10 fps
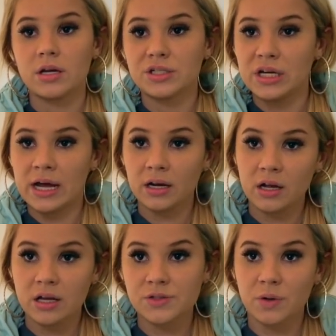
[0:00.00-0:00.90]
She had
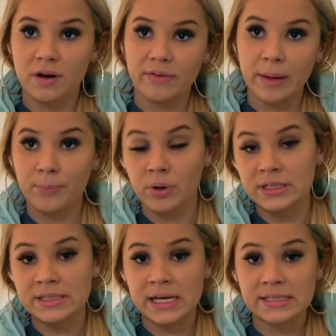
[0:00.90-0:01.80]
a sort of like
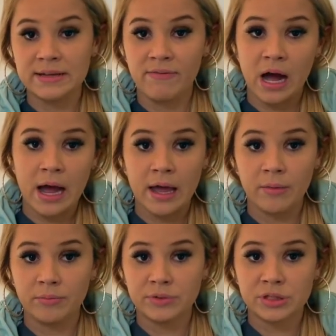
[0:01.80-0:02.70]
princessy vibe.